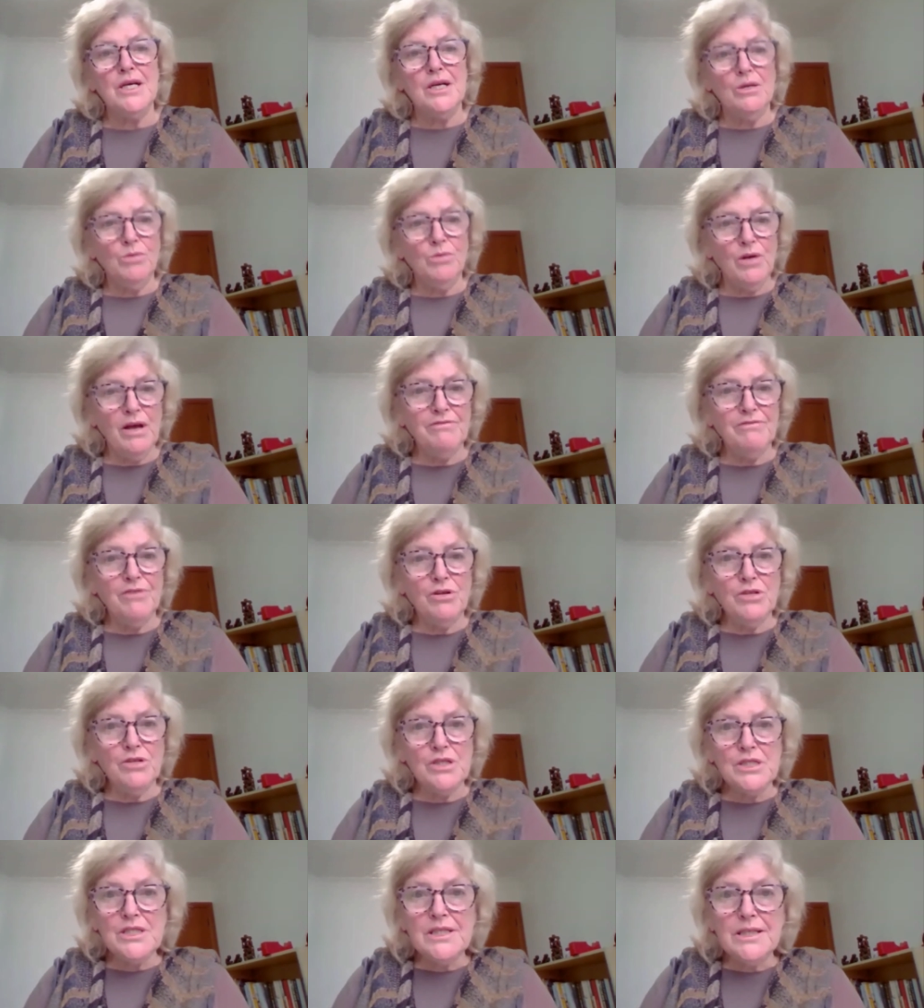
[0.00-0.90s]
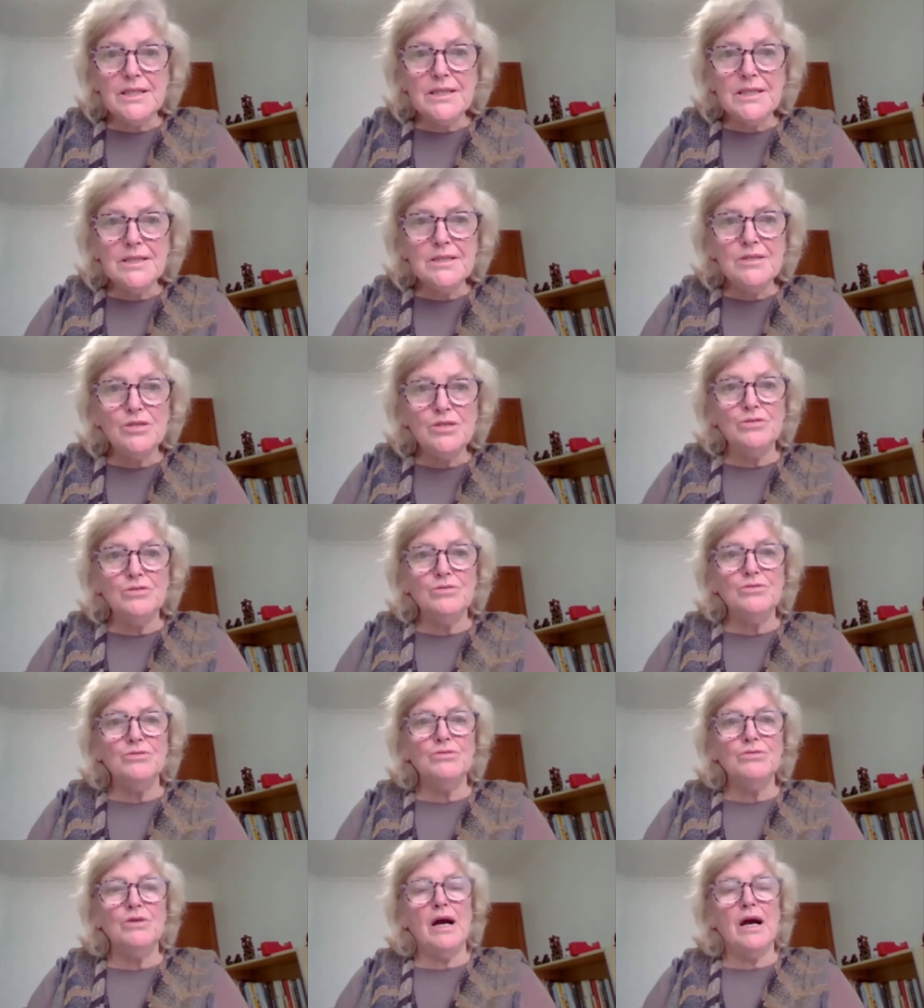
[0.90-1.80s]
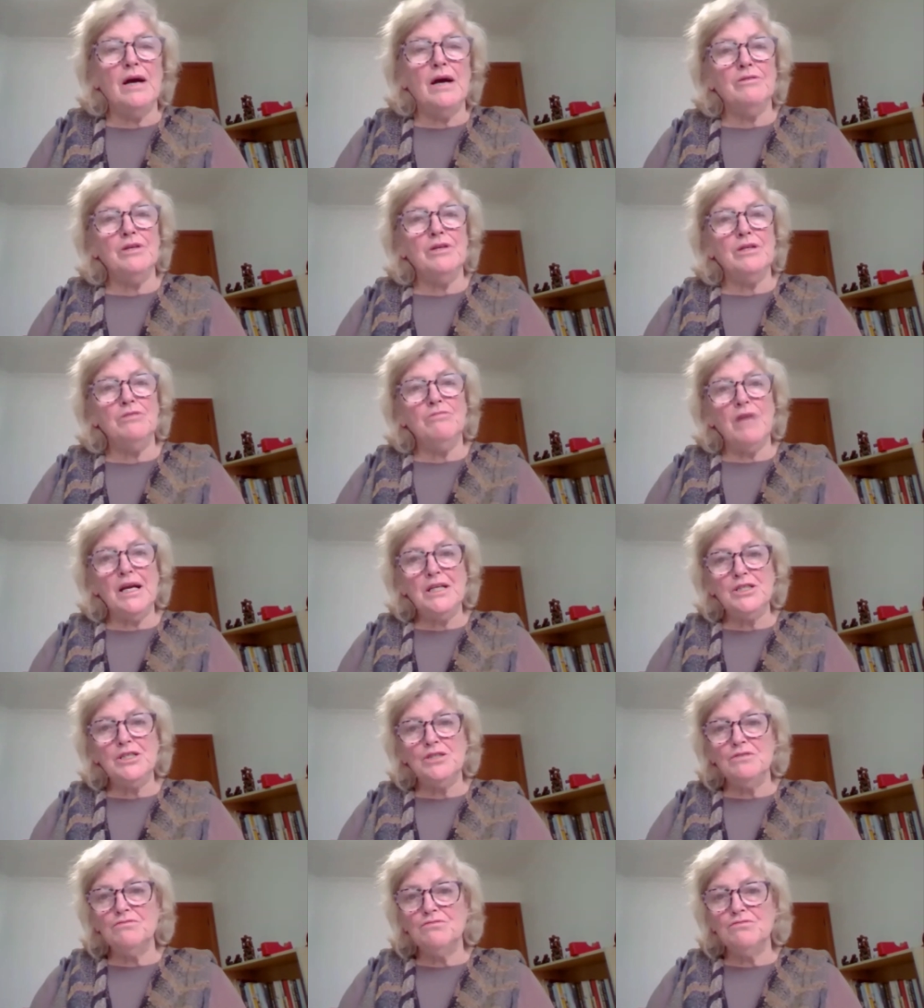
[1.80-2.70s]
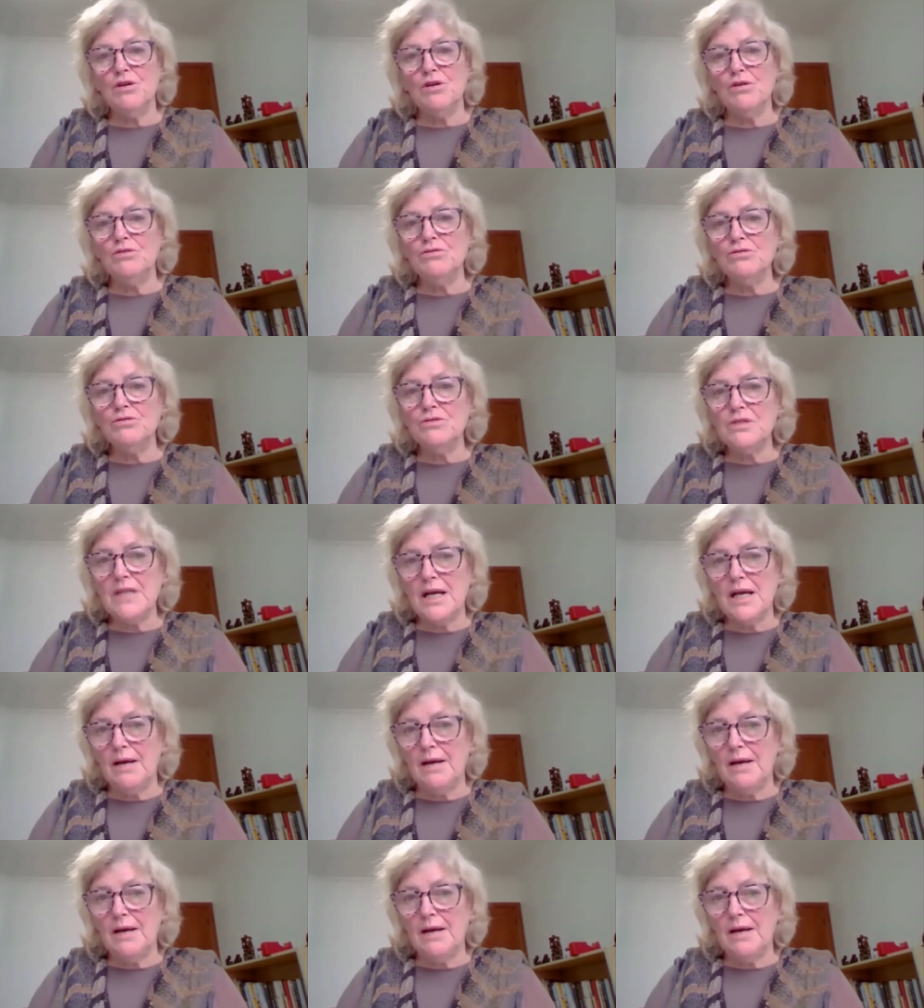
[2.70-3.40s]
We have volunteers who are in a range of roles.